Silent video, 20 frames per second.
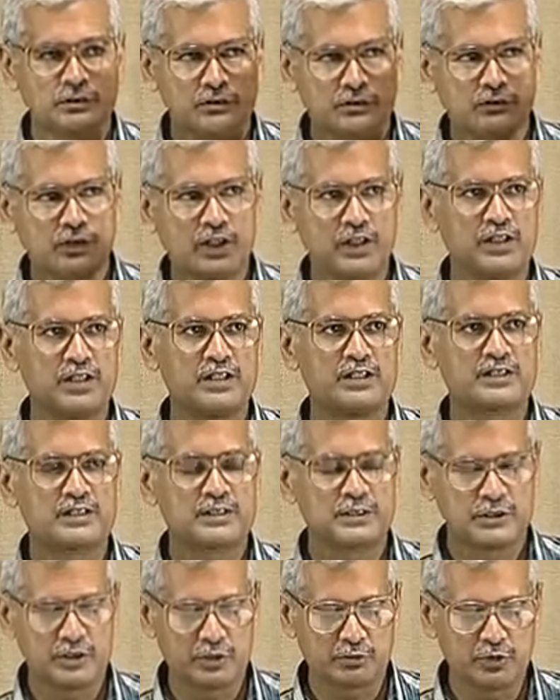One is
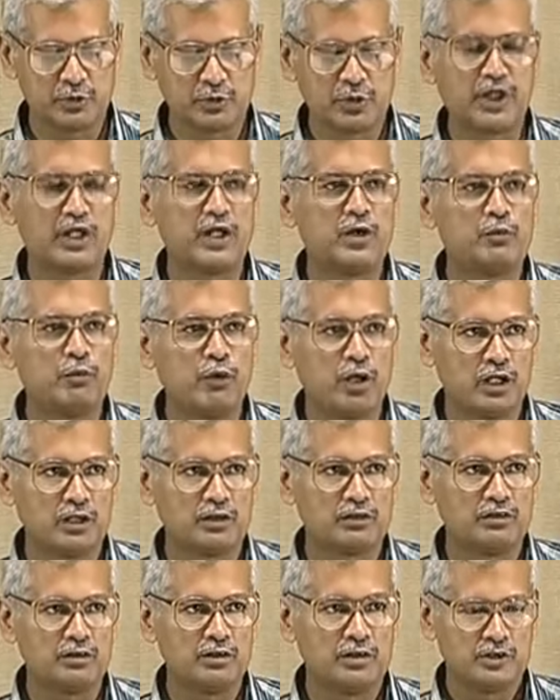
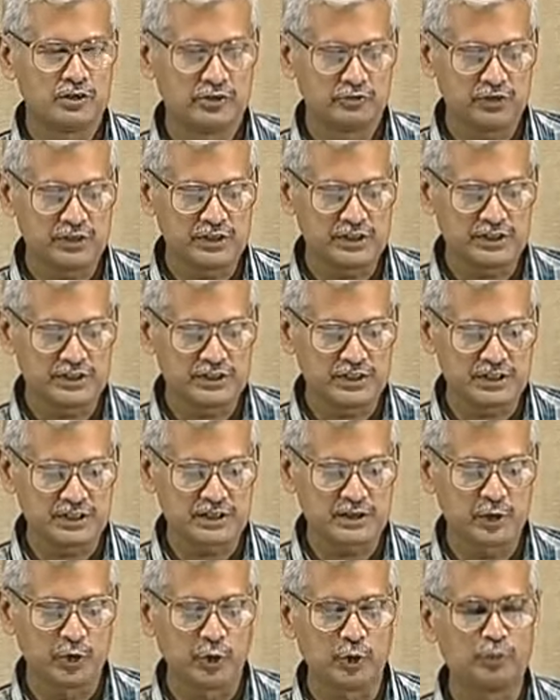WK1, which is the
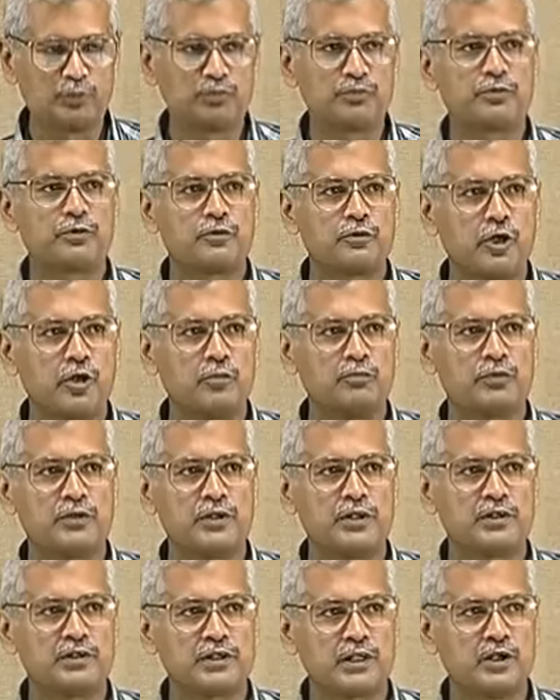slope
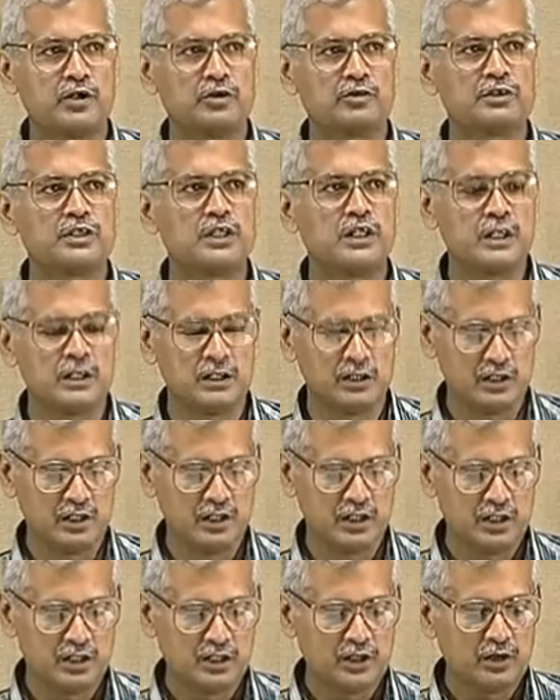component along the
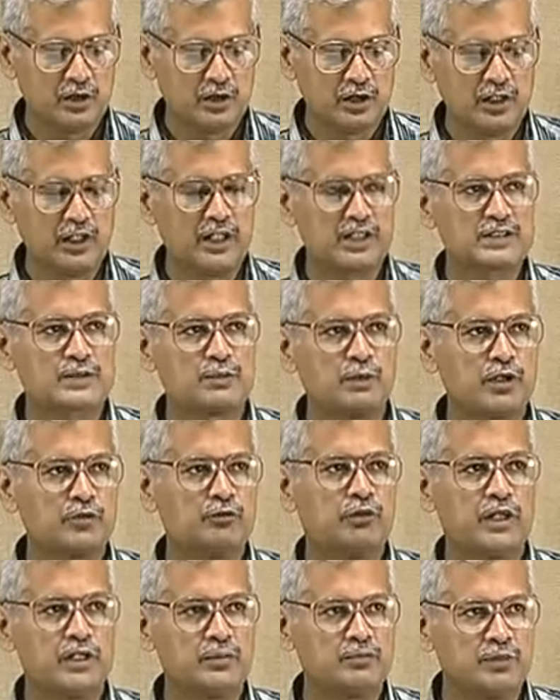x1
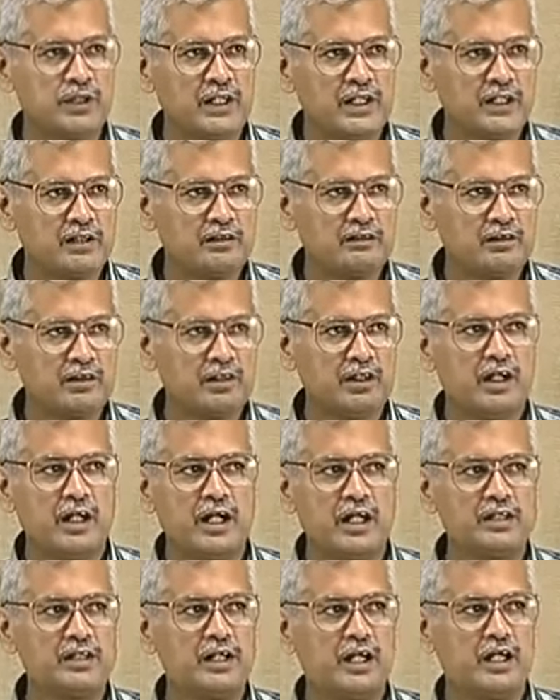y plane,
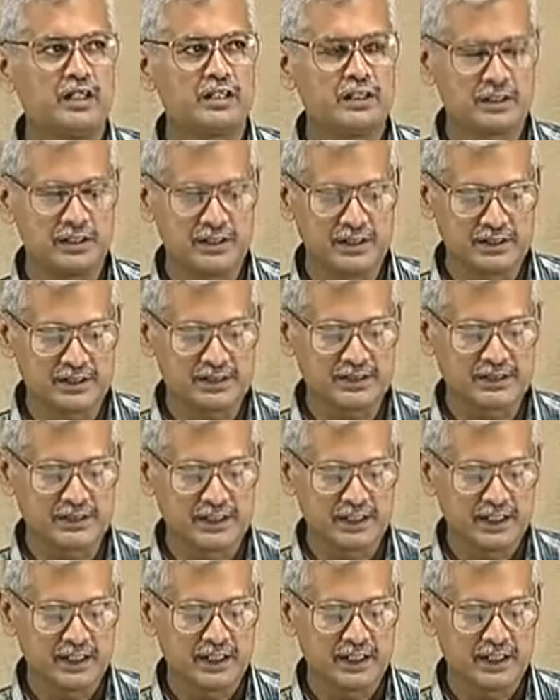and the other is